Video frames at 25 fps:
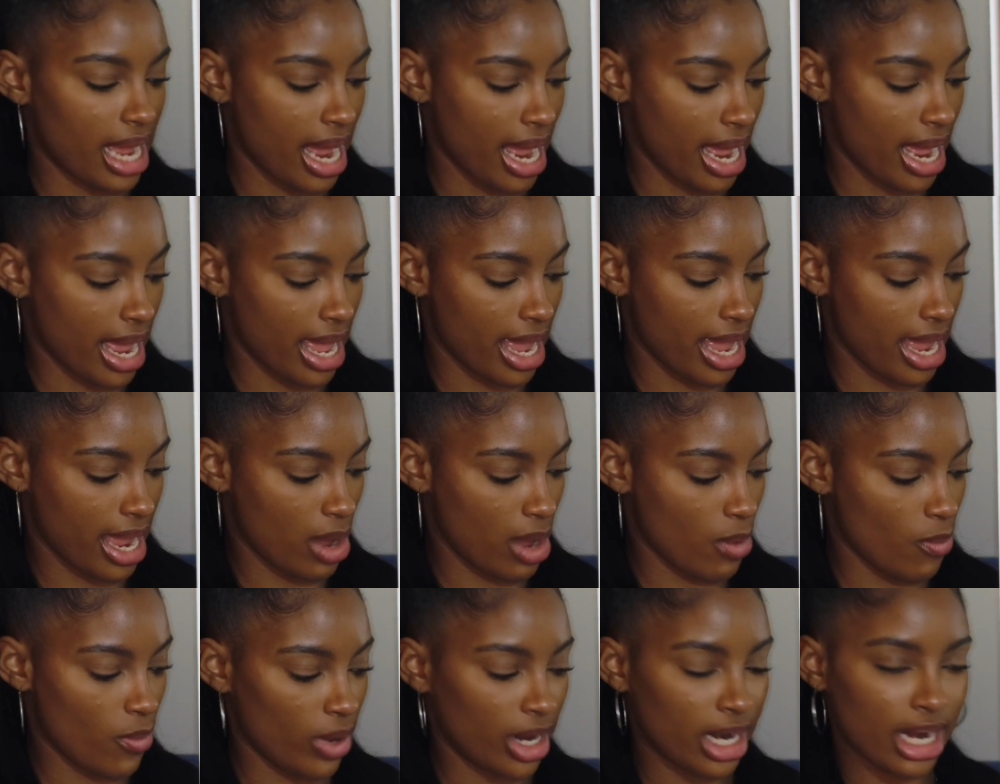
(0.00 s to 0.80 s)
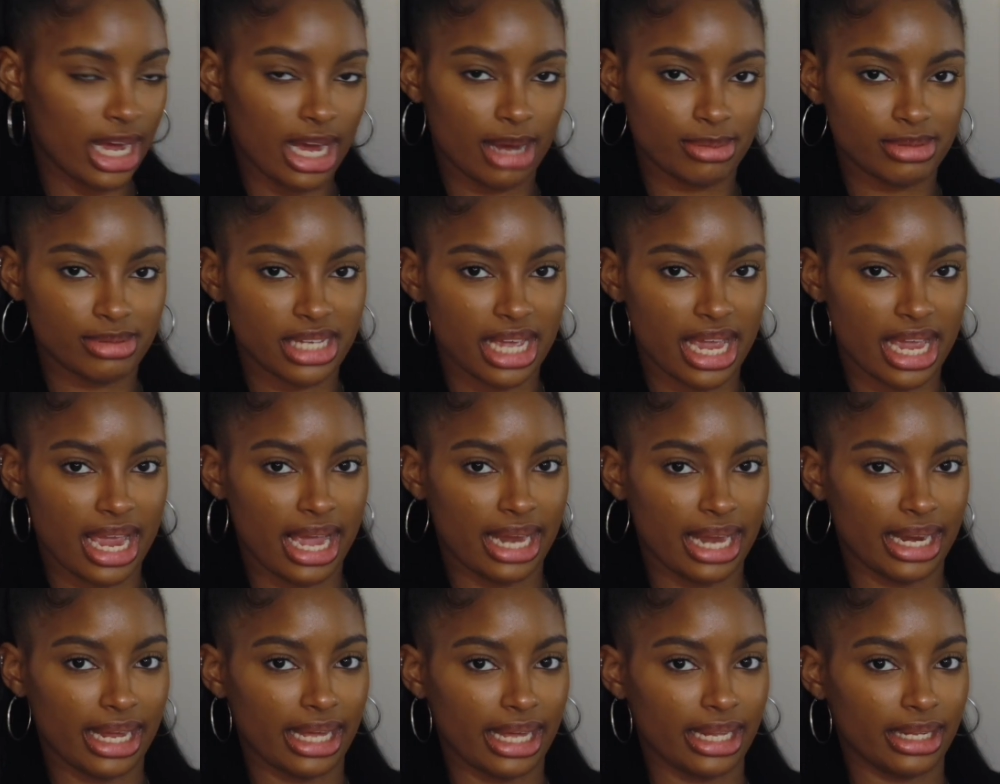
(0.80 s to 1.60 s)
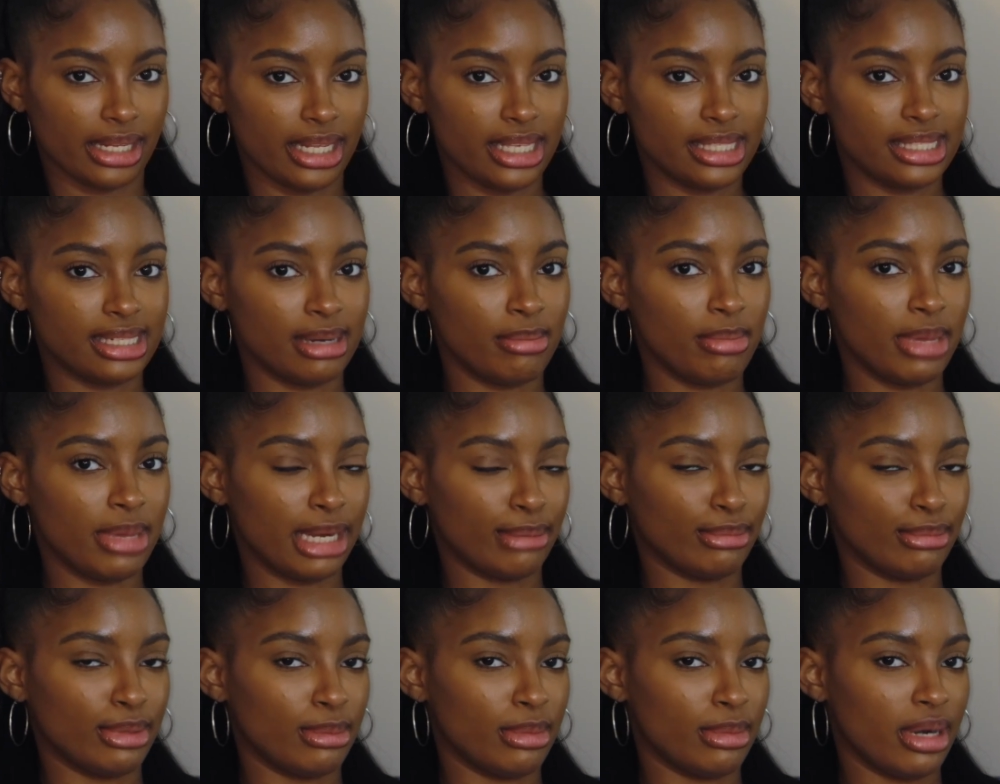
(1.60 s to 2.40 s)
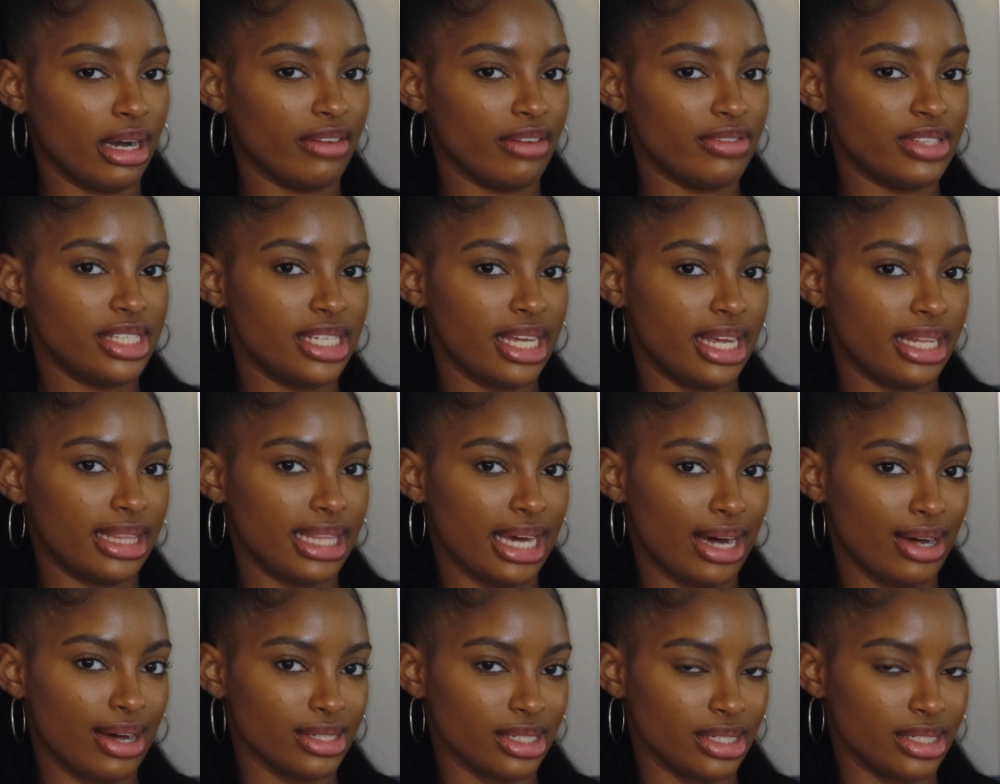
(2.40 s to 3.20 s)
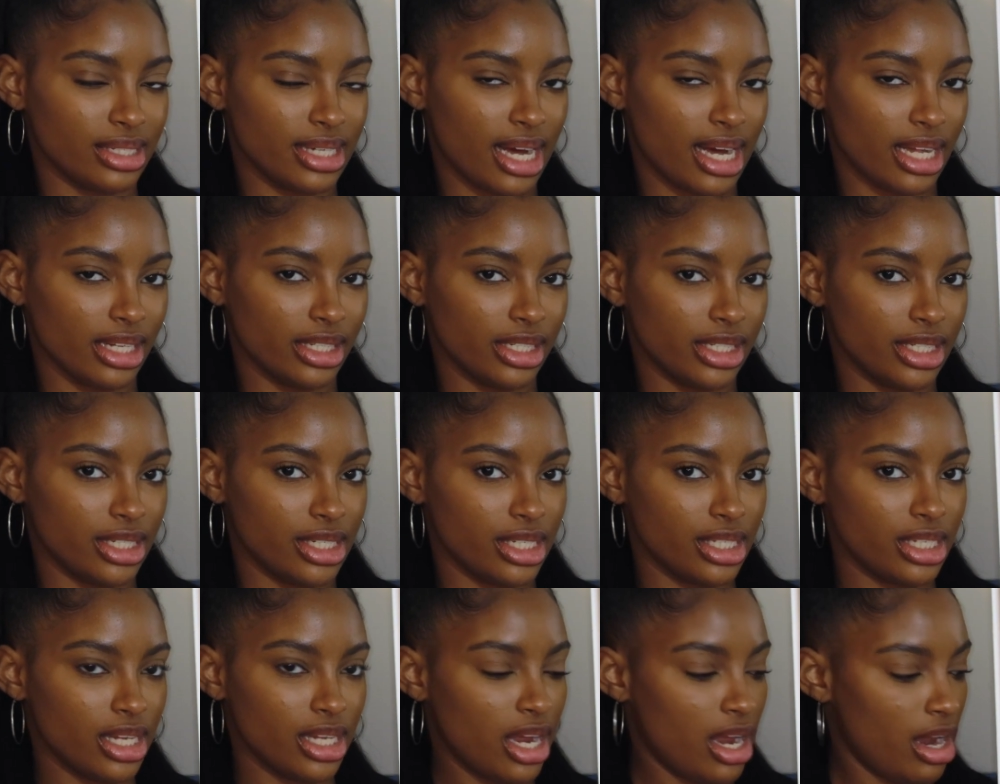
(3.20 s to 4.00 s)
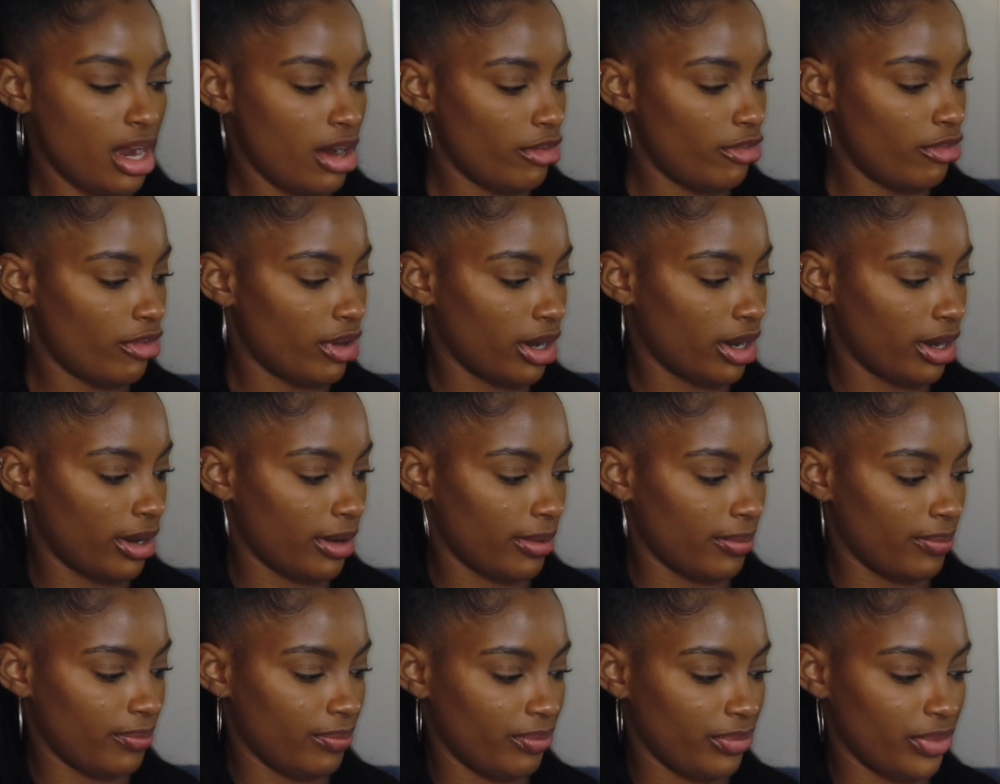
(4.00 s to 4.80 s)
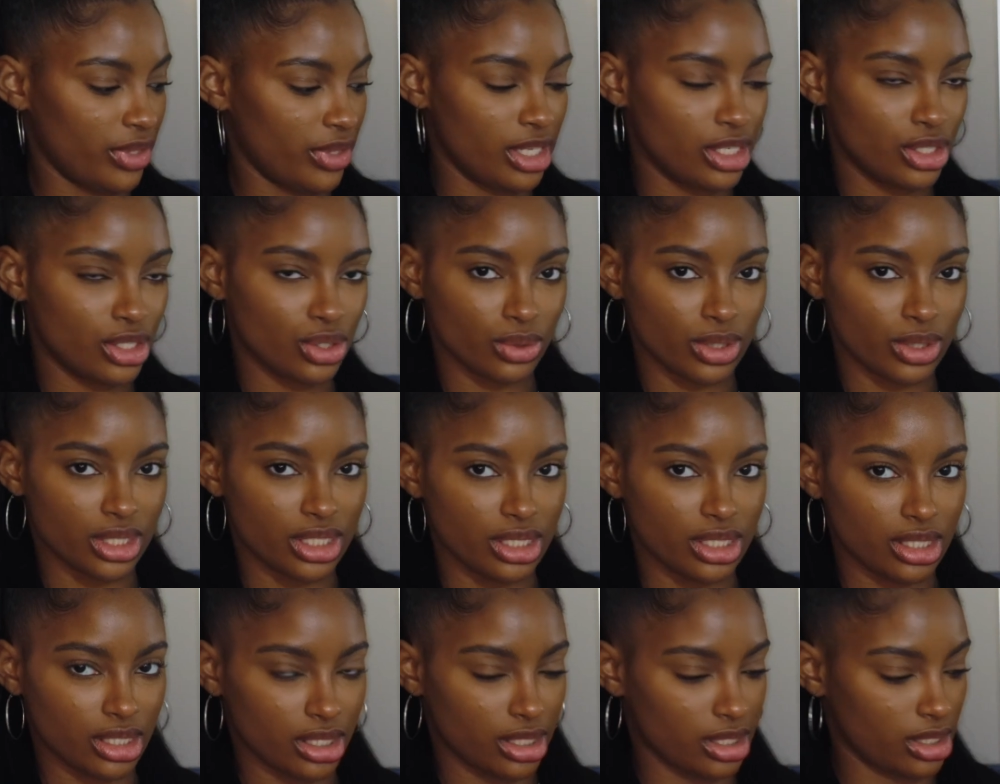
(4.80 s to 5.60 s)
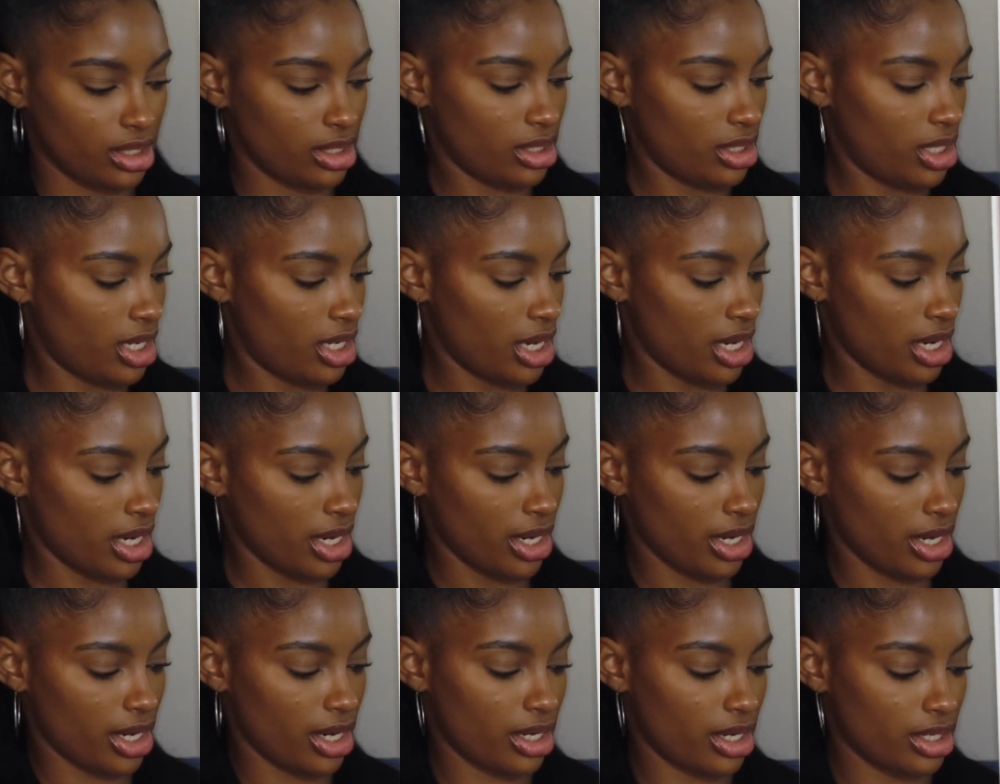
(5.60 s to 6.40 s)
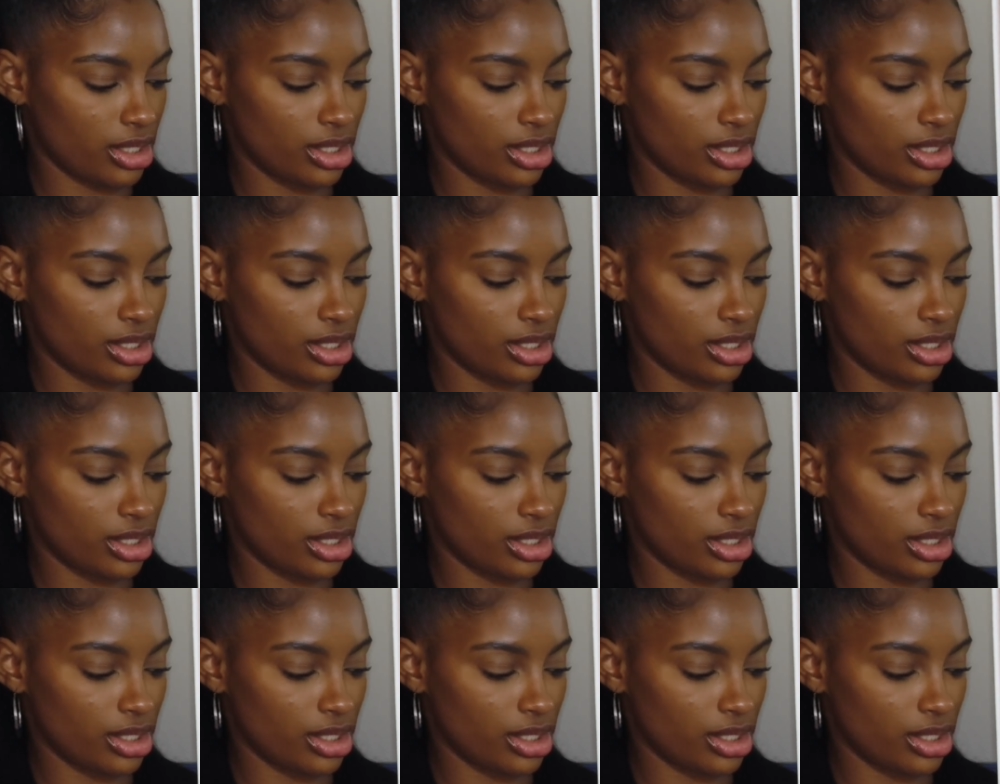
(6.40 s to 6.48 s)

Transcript: I want to obtain at least a minimum of $10,000 from these sources here.